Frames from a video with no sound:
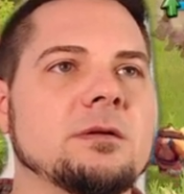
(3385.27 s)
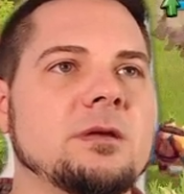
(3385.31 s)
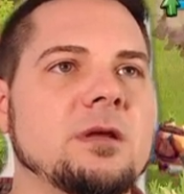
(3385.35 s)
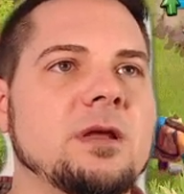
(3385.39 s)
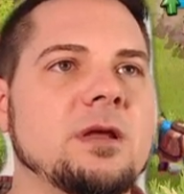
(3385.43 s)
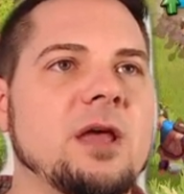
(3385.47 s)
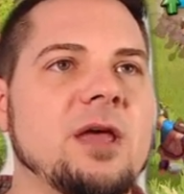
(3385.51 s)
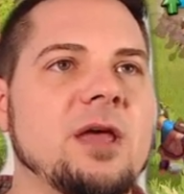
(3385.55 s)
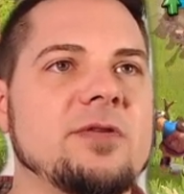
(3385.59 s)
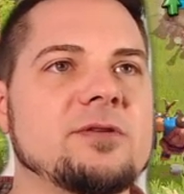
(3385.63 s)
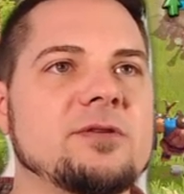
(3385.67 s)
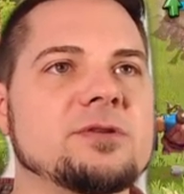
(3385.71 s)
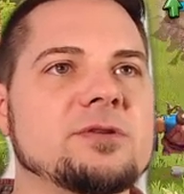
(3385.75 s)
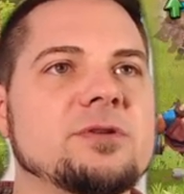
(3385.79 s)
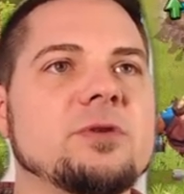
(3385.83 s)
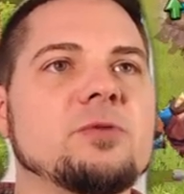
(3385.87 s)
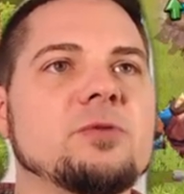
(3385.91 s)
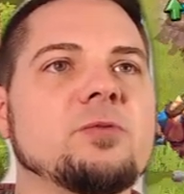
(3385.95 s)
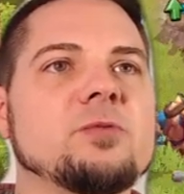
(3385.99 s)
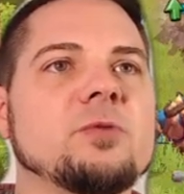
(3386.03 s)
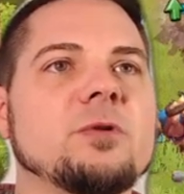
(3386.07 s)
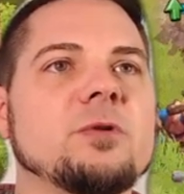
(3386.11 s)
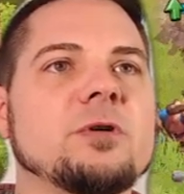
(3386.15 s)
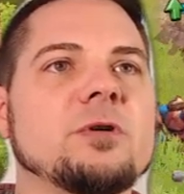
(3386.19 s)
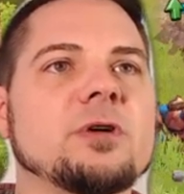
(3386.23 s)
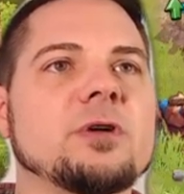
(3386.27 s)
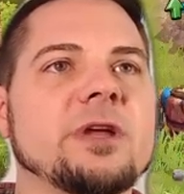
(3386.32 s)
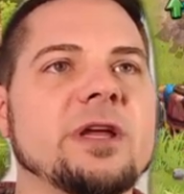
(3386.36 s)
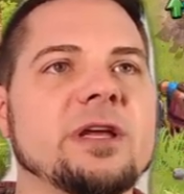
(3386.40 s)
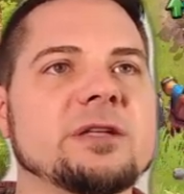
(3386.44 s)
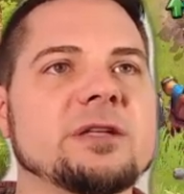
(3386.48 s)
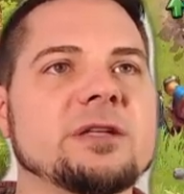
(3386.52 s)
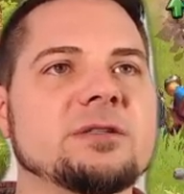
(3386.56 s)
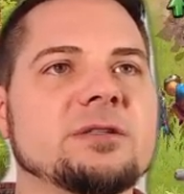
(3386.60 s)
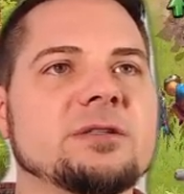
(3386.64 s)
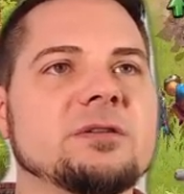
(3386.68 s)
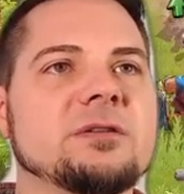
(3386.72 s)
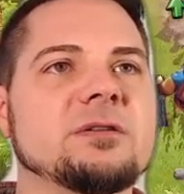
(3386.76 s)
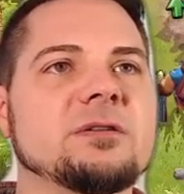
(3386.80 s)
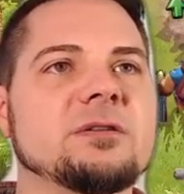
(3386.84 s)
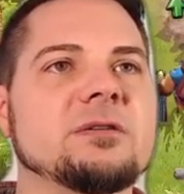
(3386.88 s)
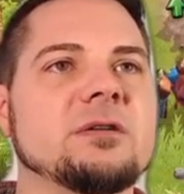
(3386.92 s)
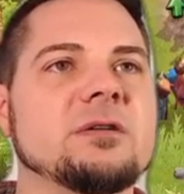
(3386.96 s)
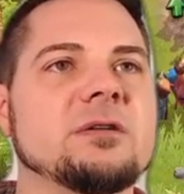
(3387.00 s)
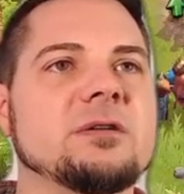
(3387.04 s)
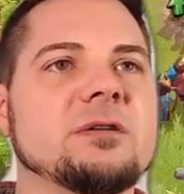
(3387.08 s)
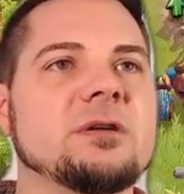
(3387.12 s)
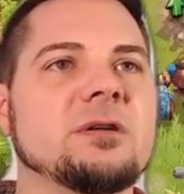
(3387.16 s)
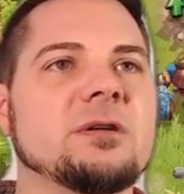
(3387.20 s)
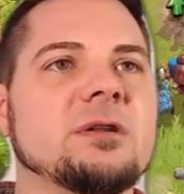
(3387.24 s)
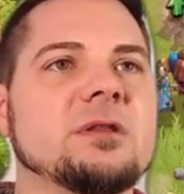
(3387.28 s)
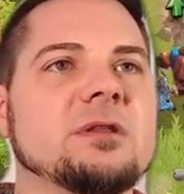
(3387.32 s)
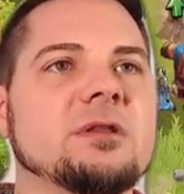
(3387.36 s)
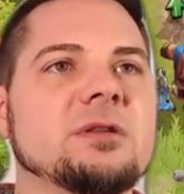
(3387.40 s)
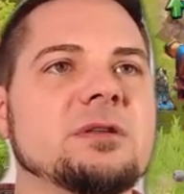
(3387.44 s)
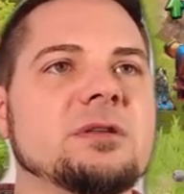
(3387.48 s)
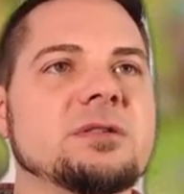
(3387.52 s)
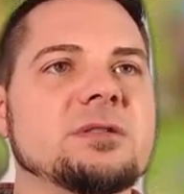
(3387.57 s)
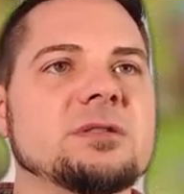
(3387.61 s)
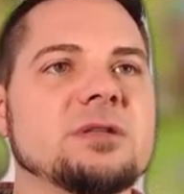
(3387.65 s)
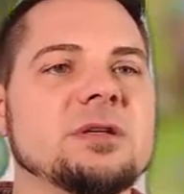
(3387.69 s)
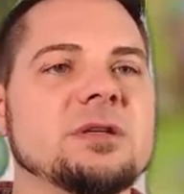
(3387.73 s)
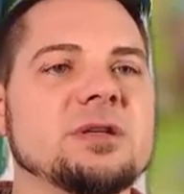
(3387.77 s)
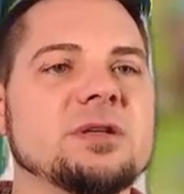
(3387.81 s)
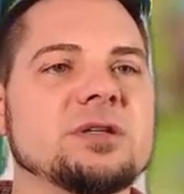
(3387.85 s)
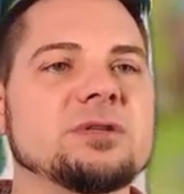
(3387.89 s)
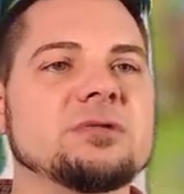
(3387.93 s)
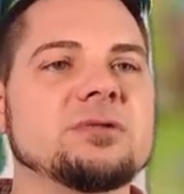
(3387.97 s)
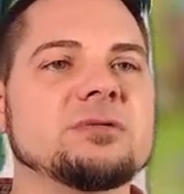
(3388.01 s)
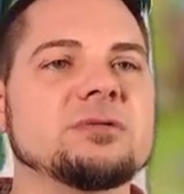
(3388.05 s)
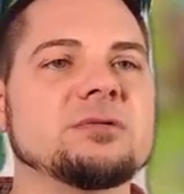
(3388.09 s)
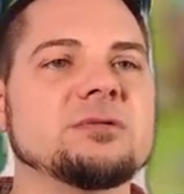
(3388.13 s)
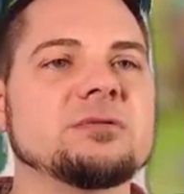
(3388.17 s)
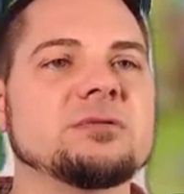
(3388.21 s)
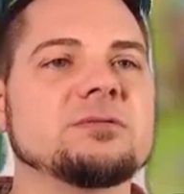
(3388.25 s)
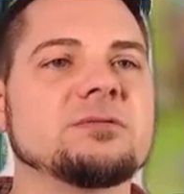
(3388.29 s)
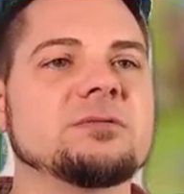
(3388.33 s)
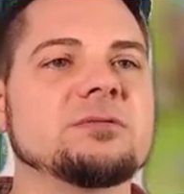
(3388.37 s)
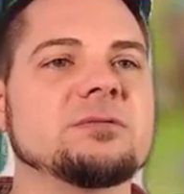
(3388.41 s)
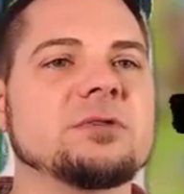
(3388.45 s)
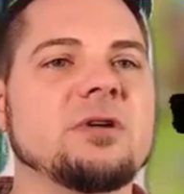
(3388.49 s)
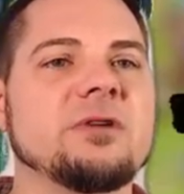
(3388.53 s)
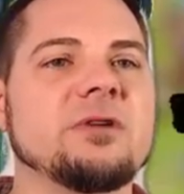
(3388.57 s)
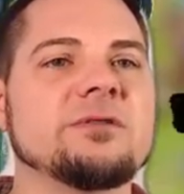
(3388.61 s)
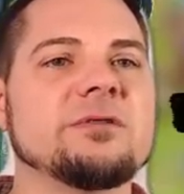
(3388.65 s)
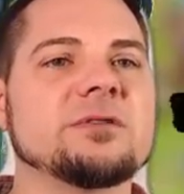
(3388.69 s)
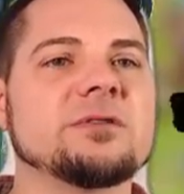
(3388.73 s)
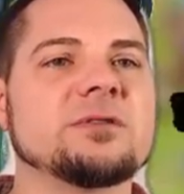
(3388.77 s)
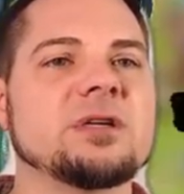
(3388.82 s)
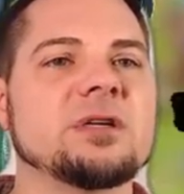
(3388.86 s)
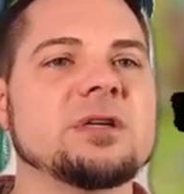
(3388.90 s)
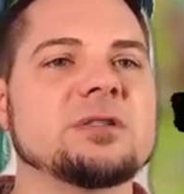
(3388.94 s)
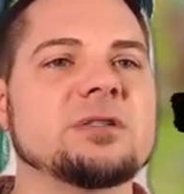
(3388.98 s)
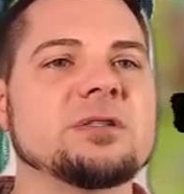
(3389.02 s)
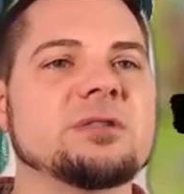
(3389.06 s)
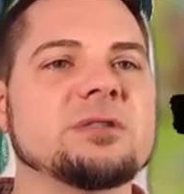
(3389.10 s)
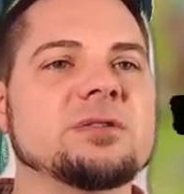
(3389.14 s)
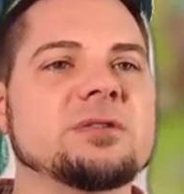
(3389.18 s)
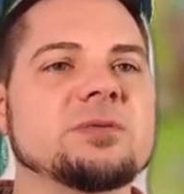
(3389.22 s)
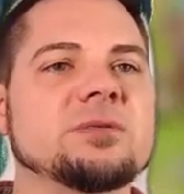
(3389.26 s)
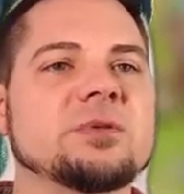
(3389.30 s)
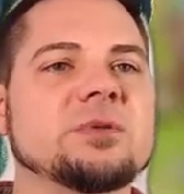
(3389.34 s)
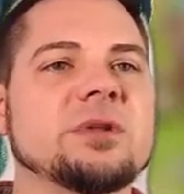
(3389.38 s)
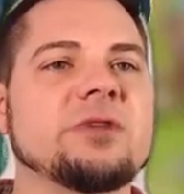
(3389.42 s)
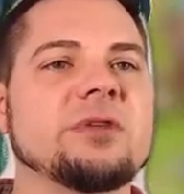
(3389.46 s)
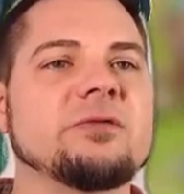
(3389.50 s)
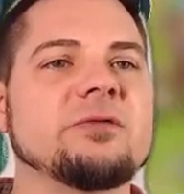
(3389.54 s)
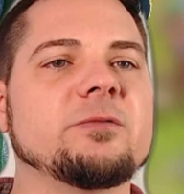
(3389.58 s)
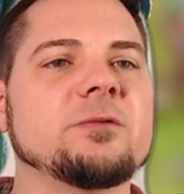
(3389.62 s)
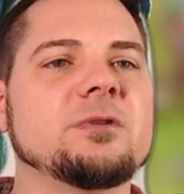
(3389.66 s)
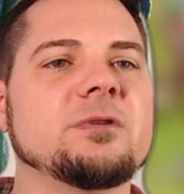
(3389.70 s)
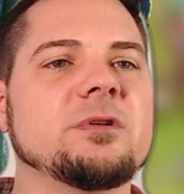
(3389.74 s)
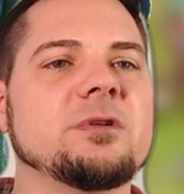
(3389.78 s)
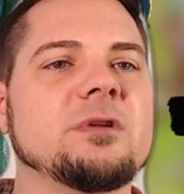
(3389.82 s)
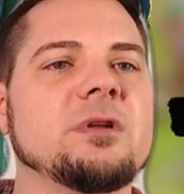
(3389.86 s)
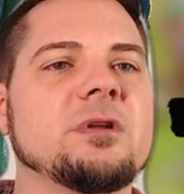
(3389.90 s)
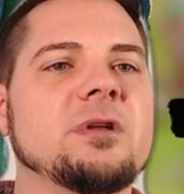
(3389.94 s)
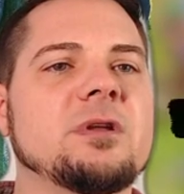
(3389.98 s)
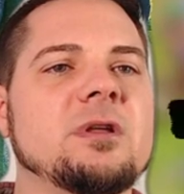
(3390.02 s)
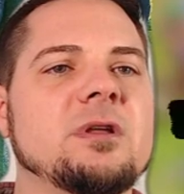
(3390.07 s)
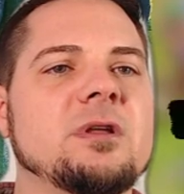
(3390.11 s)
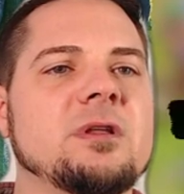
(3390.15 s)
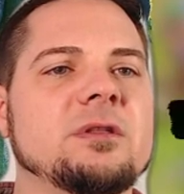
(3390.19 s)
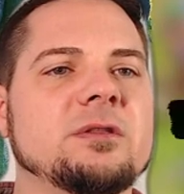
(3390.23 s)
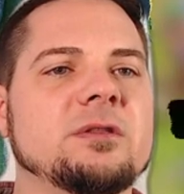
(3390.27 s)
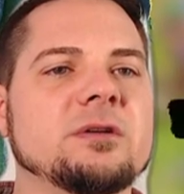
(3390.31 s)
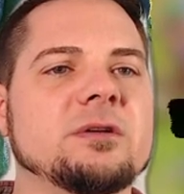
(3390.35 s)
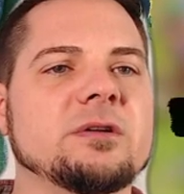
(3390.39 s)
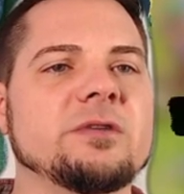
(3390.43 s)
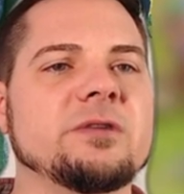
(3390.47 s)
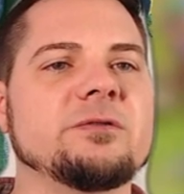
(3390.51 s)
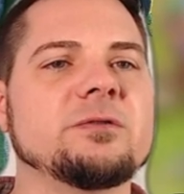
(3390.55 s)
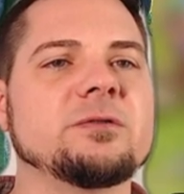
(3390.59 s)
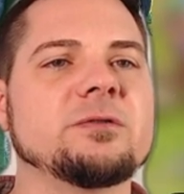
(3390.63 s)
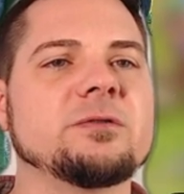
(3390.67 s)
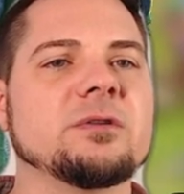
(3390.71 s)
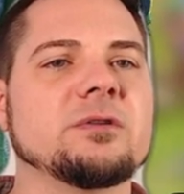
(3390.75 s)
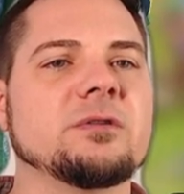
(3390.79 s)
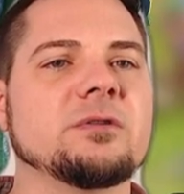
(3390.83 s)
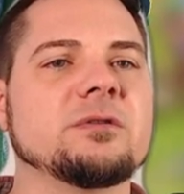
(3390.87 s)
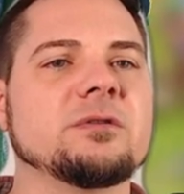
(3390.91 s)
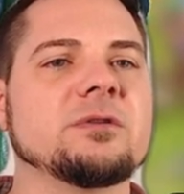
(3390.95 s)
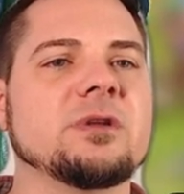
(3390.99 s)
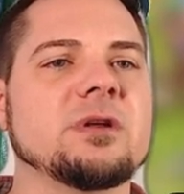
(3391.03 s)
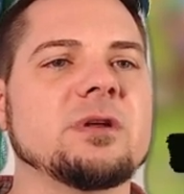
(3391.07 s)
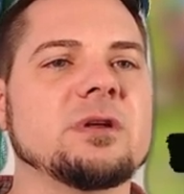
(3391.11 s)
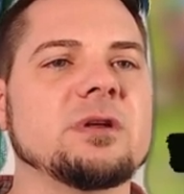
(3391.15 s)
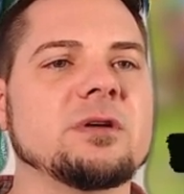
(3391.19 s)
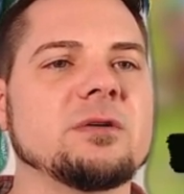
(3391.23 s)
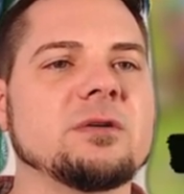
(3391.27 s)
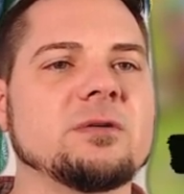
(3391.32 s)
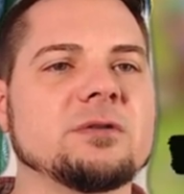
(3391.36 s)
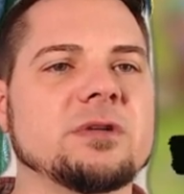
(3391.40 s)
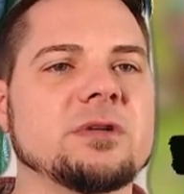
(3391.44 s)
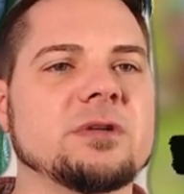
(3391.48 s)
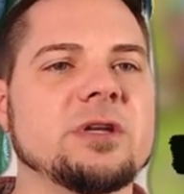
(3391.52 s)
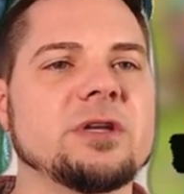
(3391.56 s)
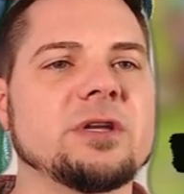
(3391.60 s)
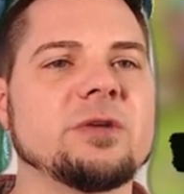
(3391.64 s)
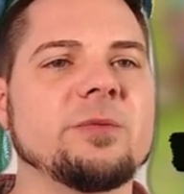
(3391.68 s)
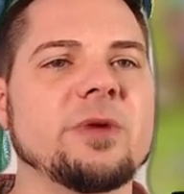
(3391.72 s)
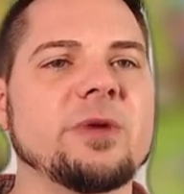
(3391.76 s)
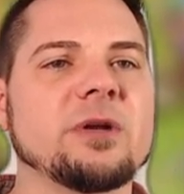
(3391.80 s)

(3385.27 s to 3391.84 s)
And there's no wrong answer on these initial conversations with everyone. They'll give you a gold key no matter